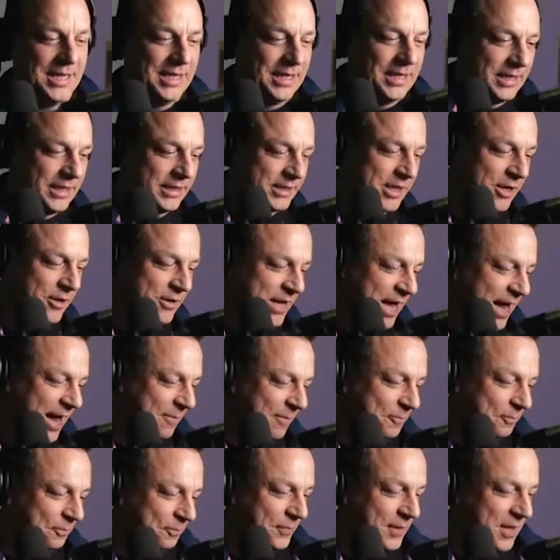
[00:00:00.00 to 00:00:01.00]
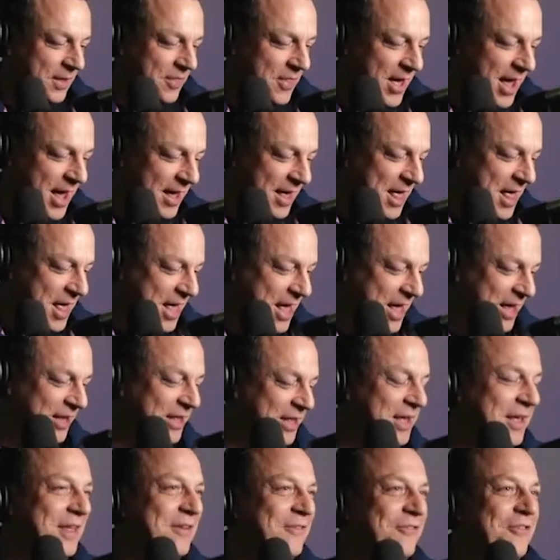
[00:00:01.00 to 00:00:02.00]
so yeah, that
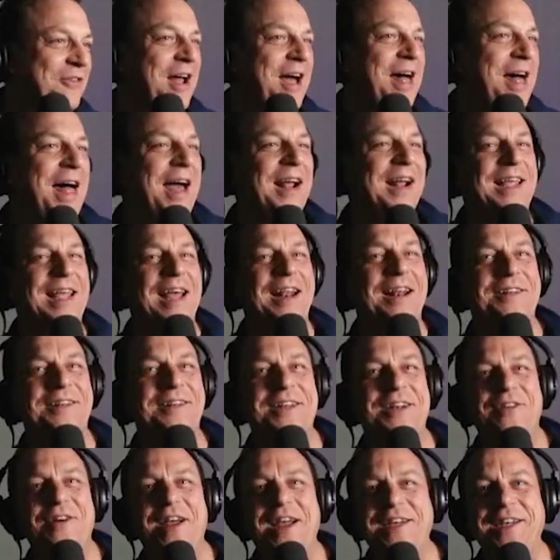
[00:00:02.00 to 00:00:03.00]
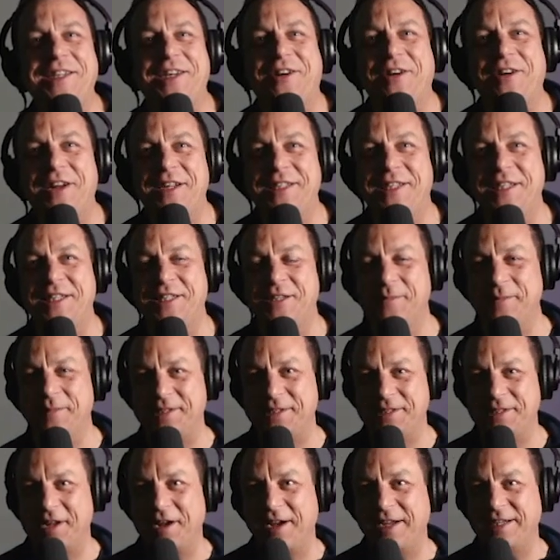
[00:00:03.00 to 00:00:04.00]
kind of direct criticism
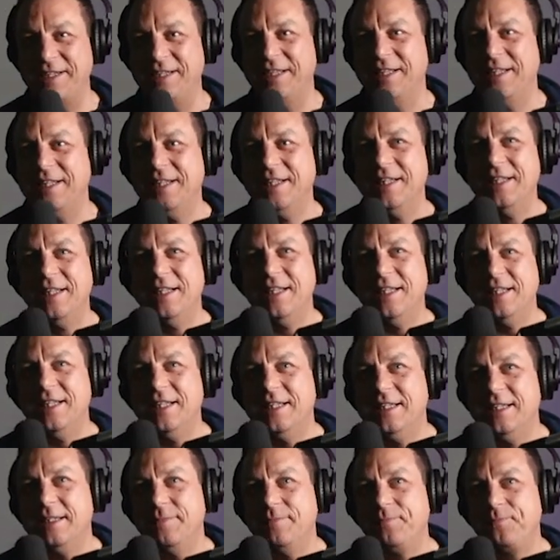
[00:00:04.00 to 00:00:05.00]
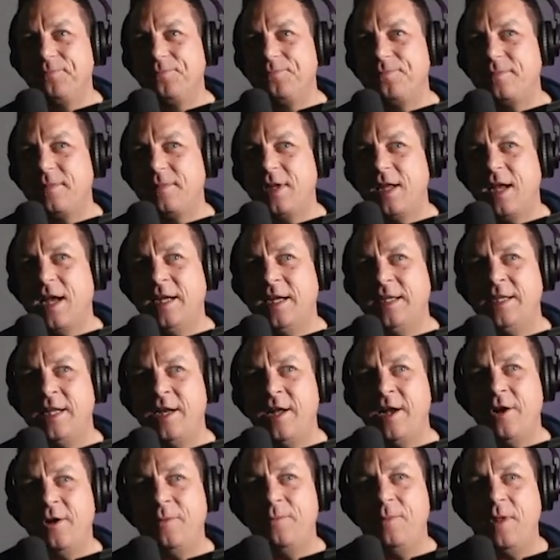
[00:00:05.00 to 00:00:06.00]
aside, I
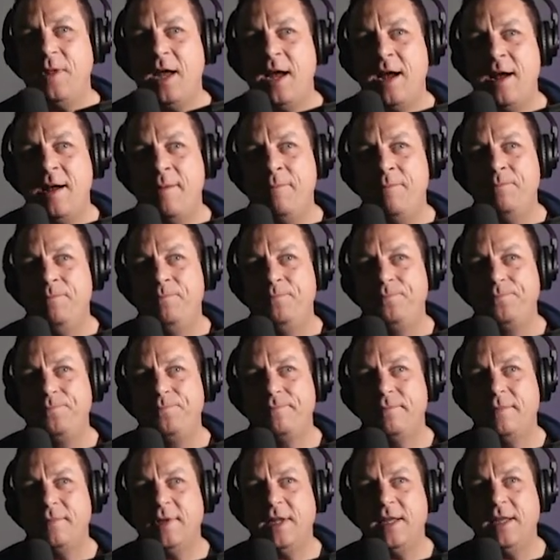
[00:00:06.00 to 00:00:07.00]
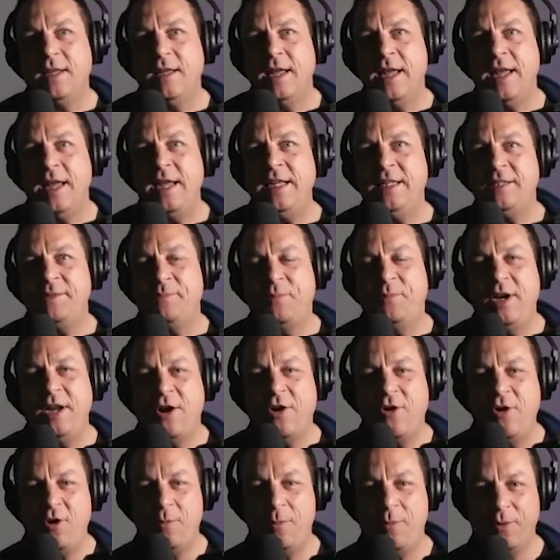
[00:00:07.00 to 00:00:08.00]
don't know. It is pretty
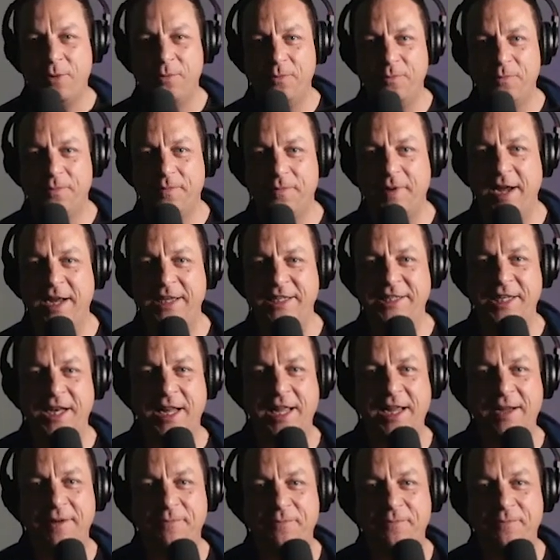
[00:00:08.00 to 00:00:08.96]
horrible, actually.